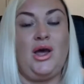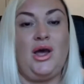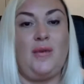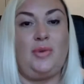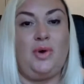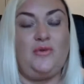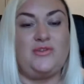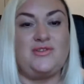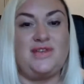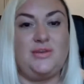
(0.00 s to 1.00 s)
But
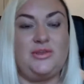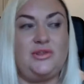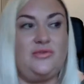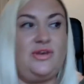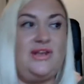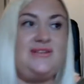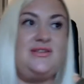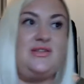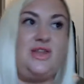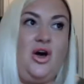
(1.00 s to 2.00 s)
obviously with the
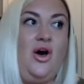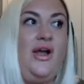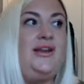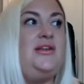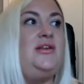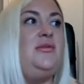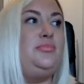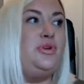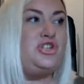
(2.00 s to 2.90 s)
release of the guide and